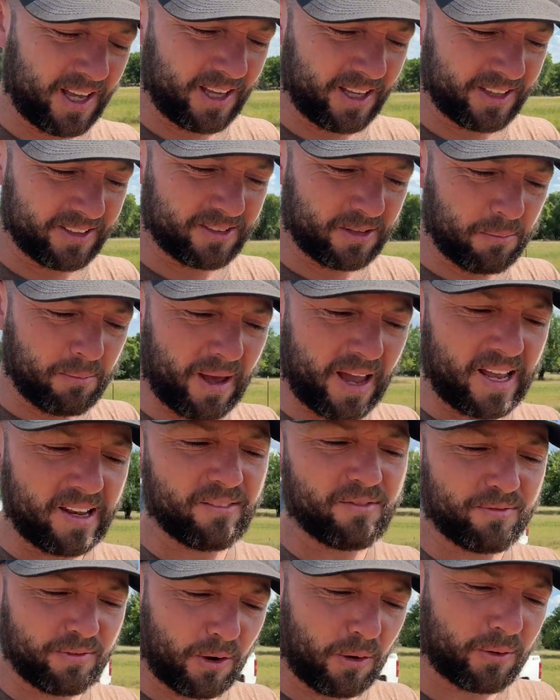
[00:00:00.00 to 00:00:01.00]
is the main
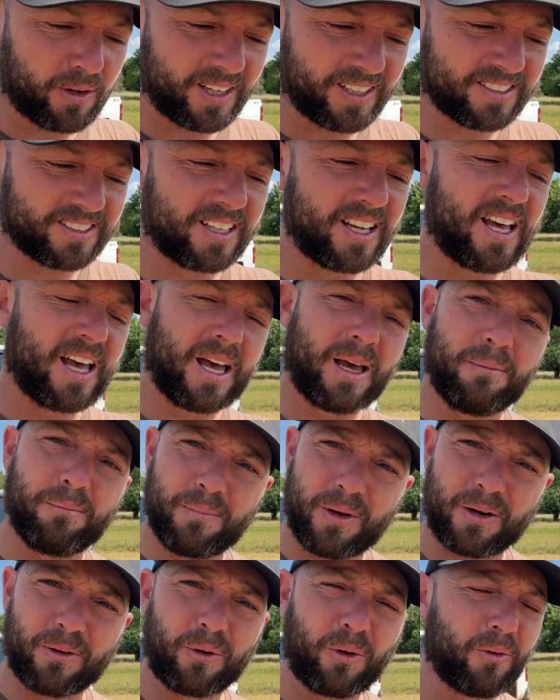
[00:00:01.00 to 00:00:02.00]
focus
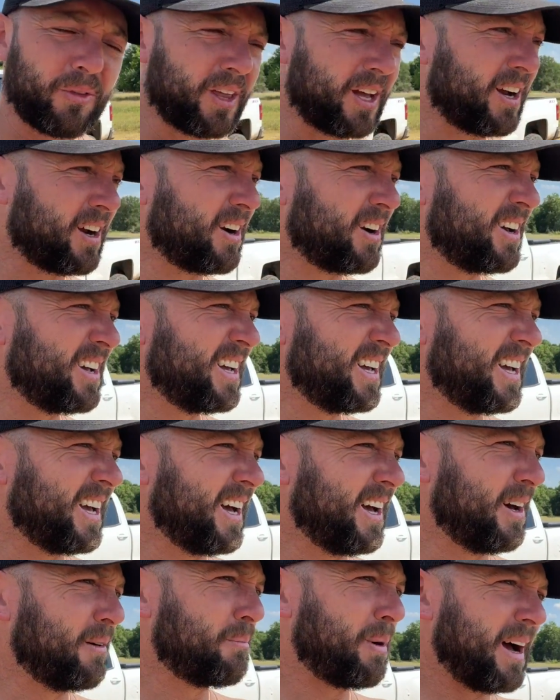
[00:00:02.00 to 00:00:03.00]
mineral there.
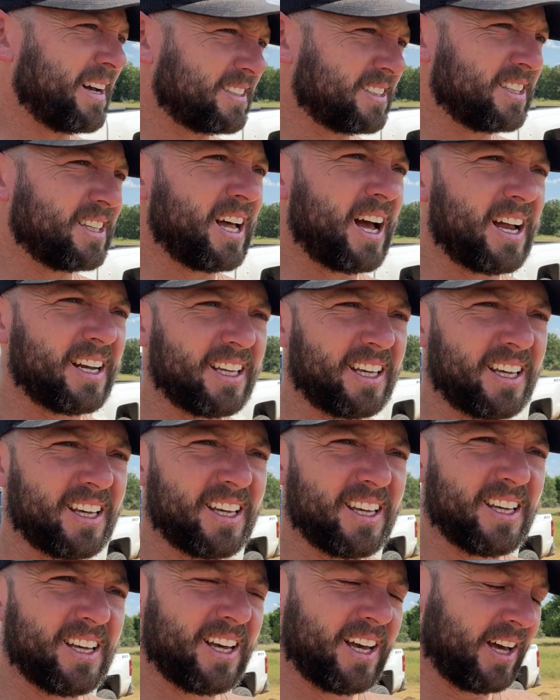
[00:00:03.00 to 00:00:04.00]
Uh, bison ninety
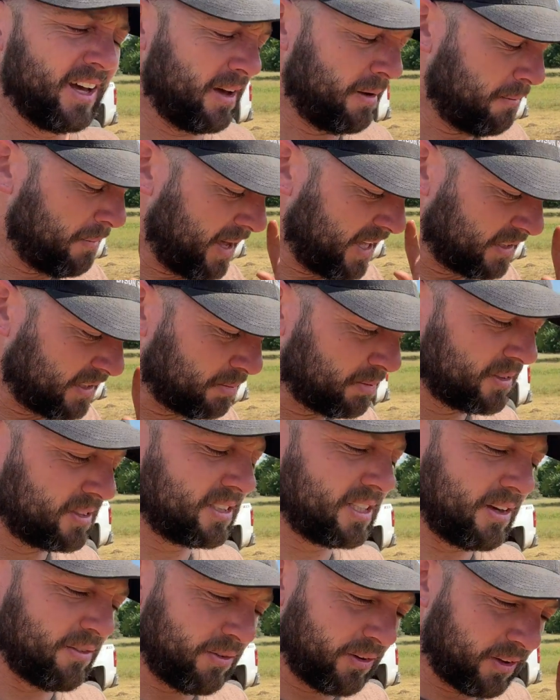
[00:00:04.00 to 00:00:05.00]
uh, made
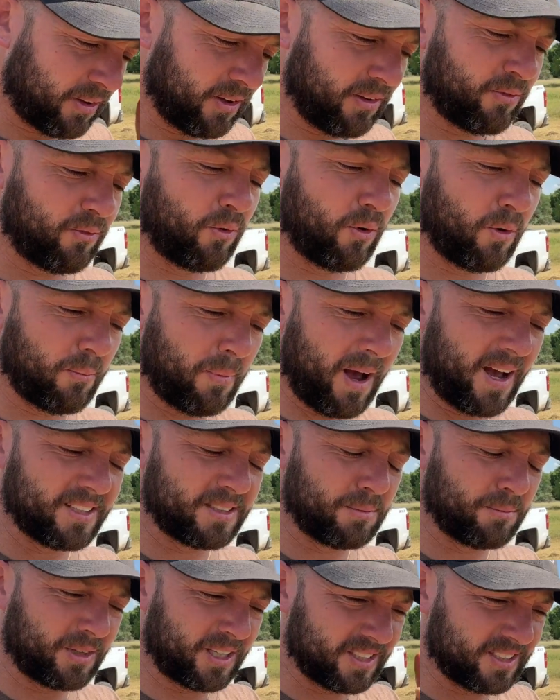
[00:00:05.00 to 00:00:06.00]
specifically for
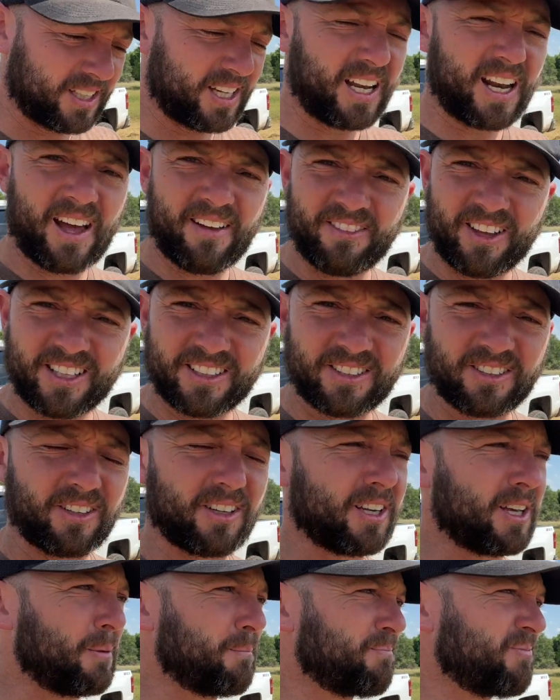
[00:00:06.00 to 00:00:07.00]
bison because they got to have that
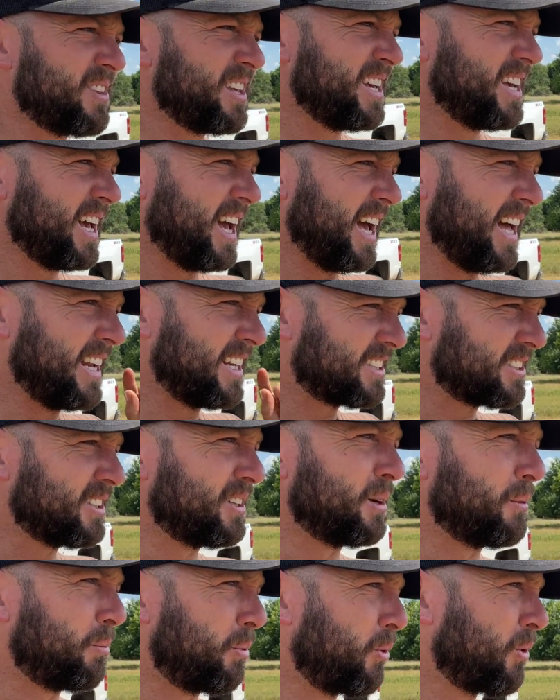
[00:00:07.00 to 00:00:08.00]
selenium. And it's an
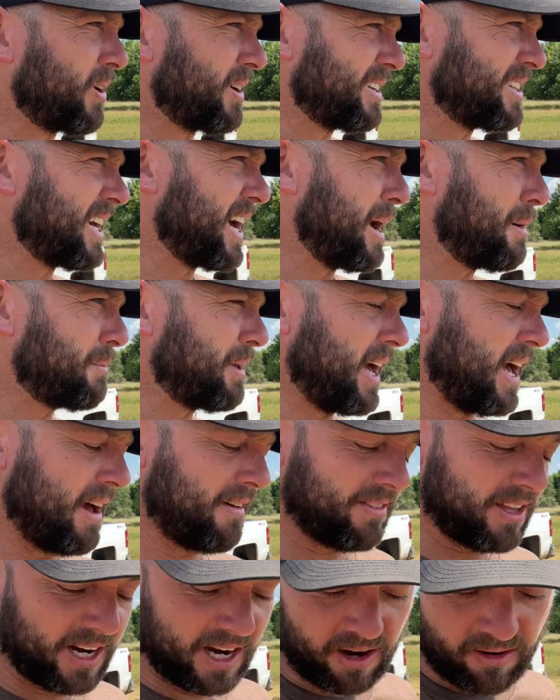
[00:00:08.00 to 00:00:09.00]
important time to have
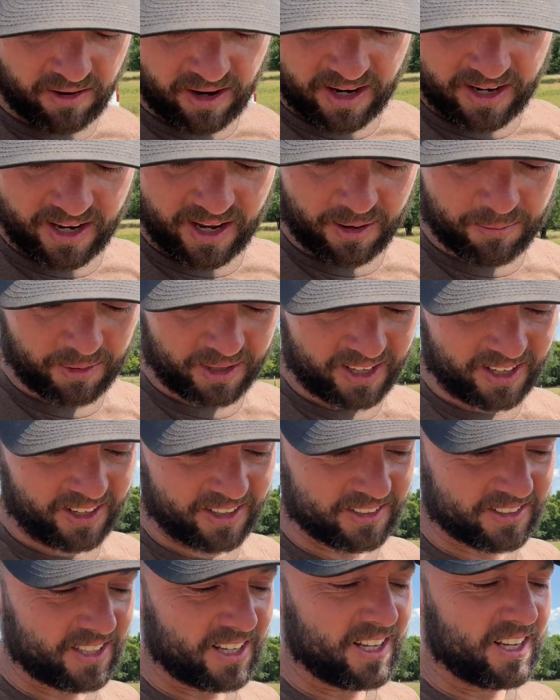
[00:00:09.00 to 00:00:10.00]
that out right now because